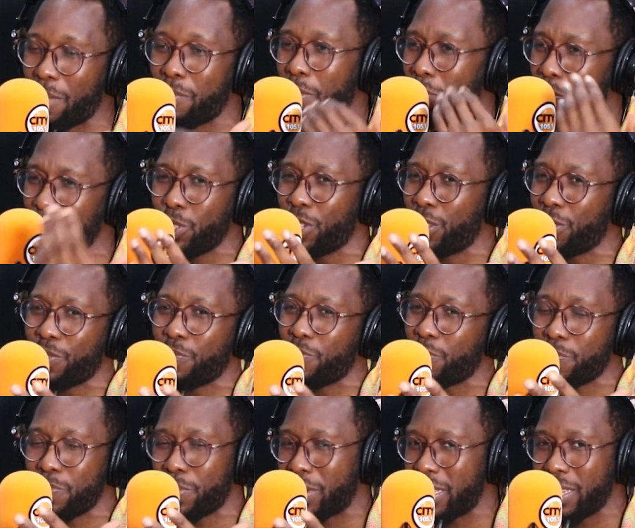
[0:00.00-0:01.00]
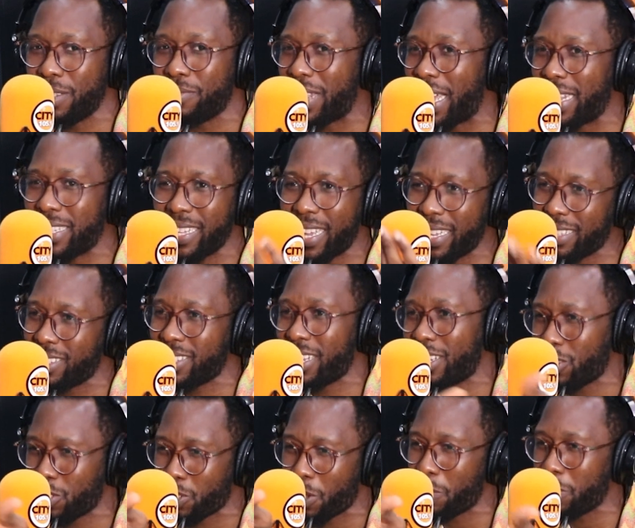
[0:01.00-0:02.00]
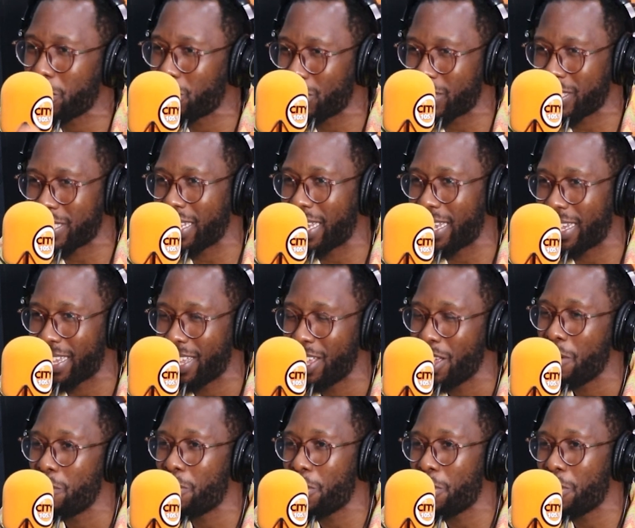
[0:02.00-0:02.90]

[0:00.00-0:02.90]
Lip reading: and people just believe that yes, they're just coming to sing.